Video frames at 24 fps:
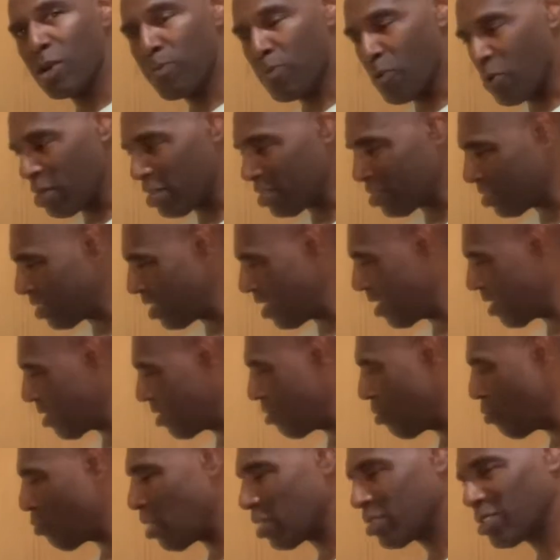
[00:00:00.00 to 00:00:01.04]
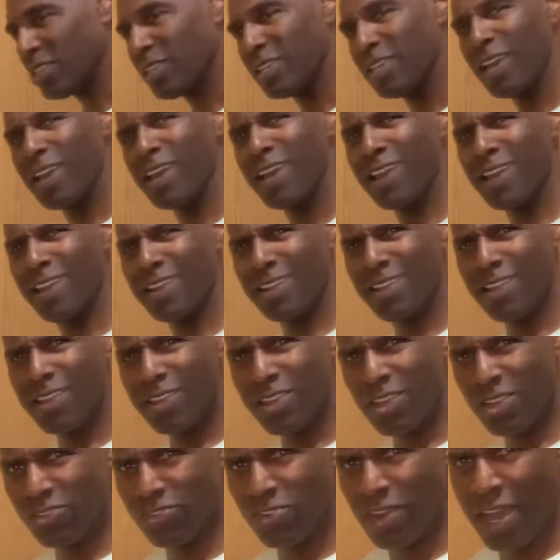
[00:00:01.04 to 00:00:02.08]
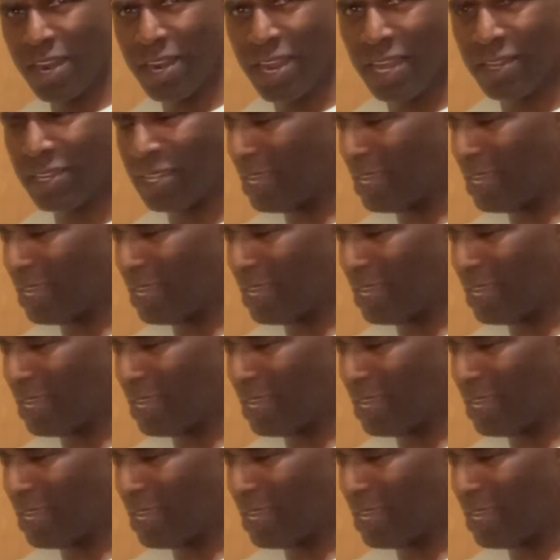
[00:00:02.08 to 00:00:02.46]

on this thing. Once again, you try not to